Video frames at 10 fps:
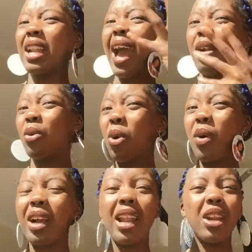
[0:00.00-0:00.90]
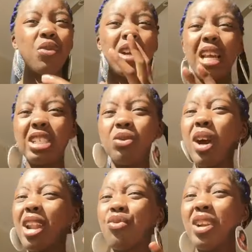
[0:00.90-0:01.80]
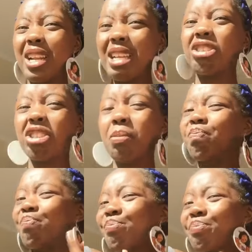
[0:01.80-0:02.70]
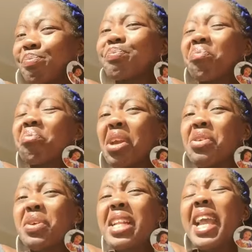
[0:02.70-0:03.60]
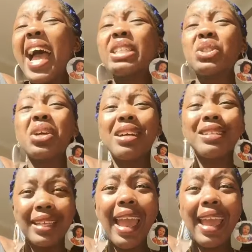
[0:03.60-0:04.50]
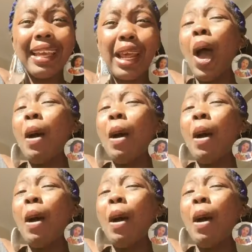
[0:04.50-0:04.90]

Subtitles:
I don't know what kind of relationship really had to contain.